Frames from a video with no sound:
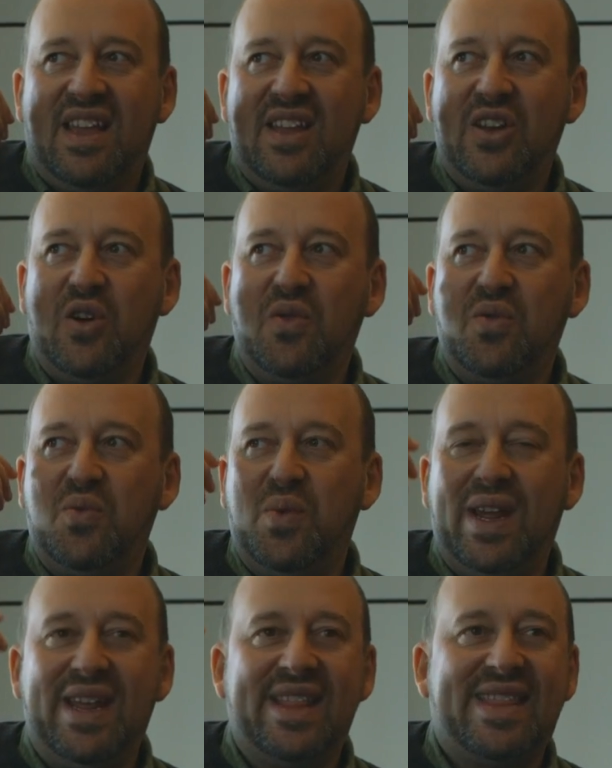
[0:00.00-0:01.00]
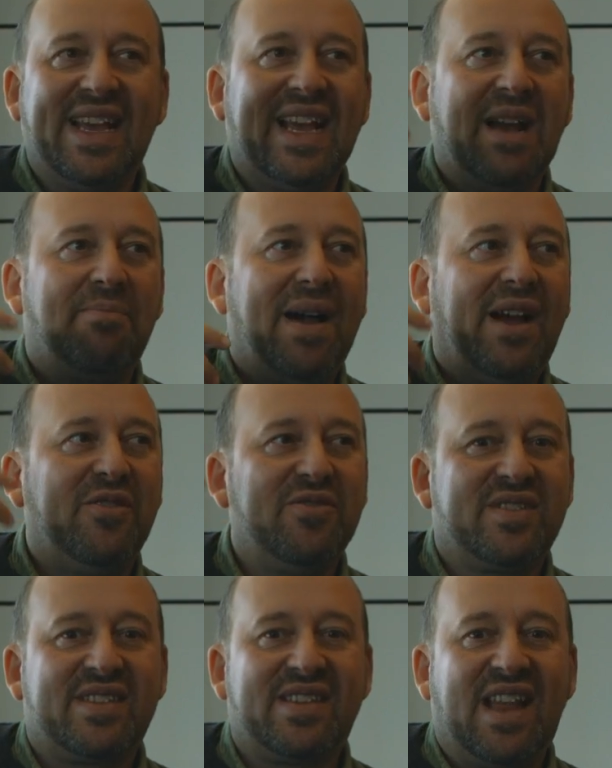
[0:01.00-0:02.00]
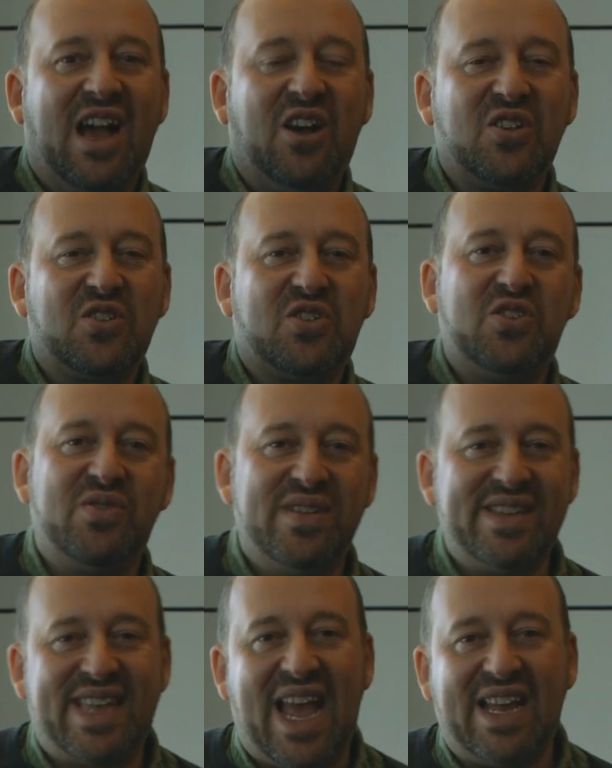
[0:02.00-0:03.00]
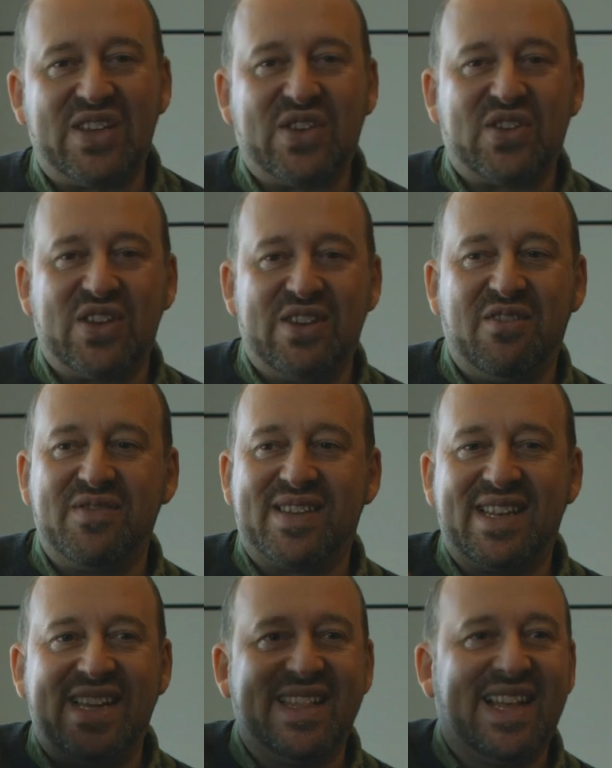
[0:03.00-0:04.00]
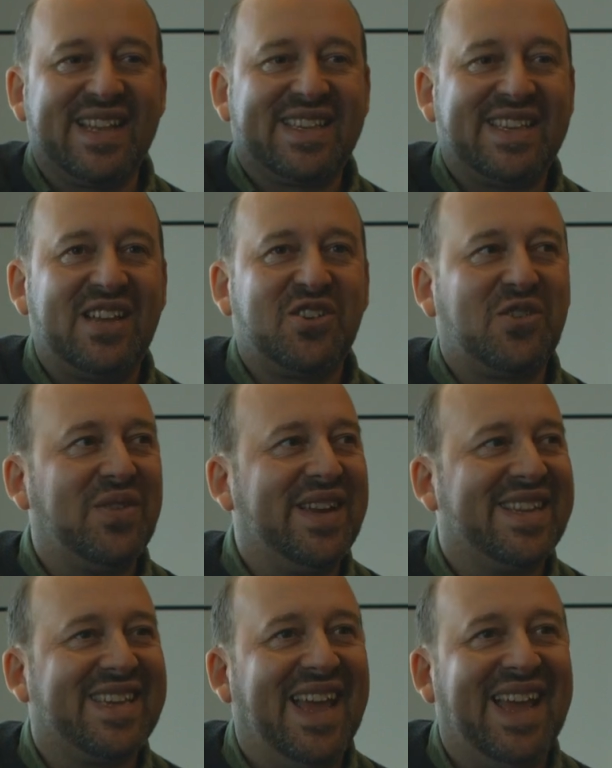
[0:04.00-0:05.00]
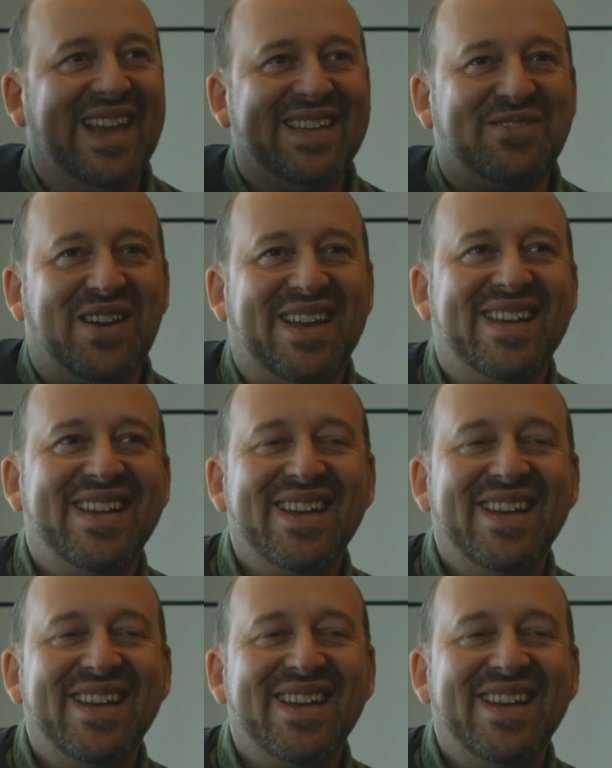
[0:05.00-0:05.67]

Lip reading: We think about our student debts, and obviously that's centuries ahead, right?